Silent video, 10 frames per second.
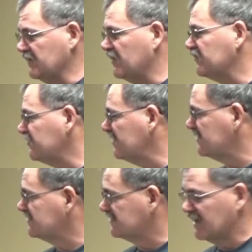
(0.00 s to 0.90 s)
And all she
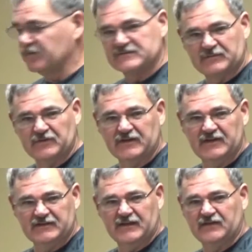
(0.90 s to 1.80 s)
could say was, "I'm going to
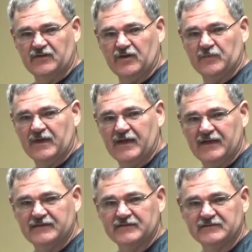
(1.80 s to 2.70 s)
hit that car
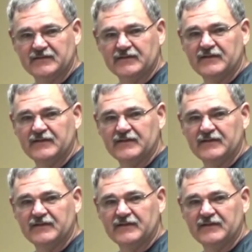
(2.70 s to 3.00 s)
behind us.